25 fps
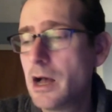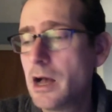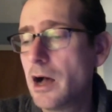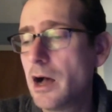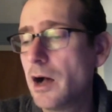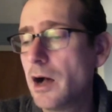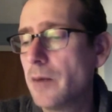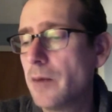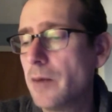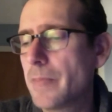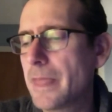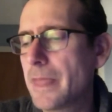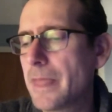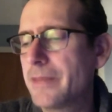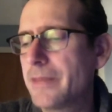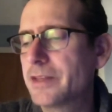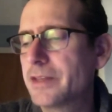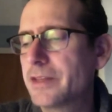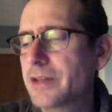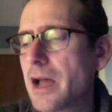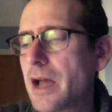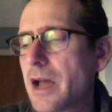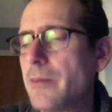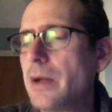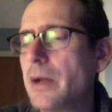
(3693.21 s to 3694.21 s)
Um, at the
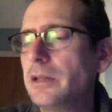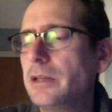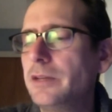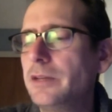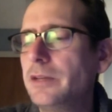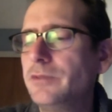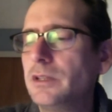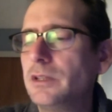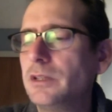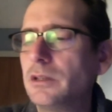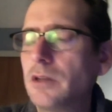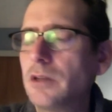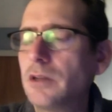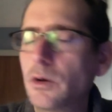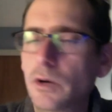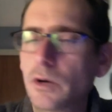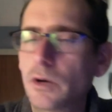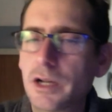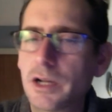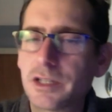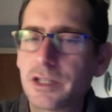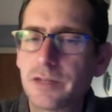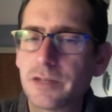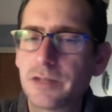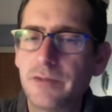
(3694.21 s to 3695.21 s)
time, I lived in the Lower
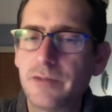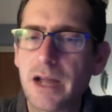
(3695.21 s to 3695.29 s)
Hudson